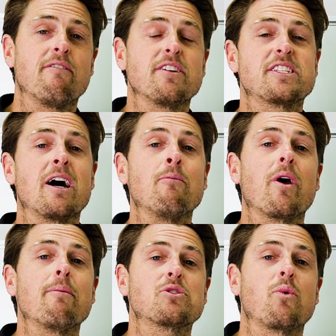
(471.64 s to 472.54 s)
for
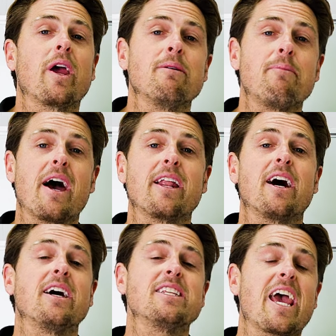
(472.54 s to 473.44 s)
somewhere between about
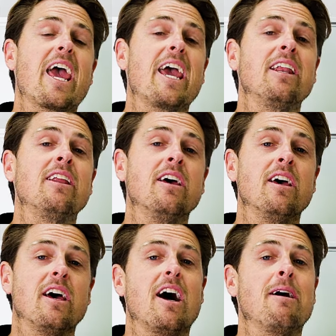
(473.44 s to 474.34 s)
a 10
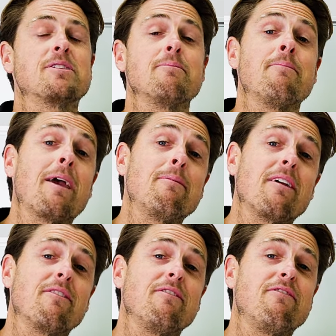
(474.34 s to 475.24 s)
to maybe even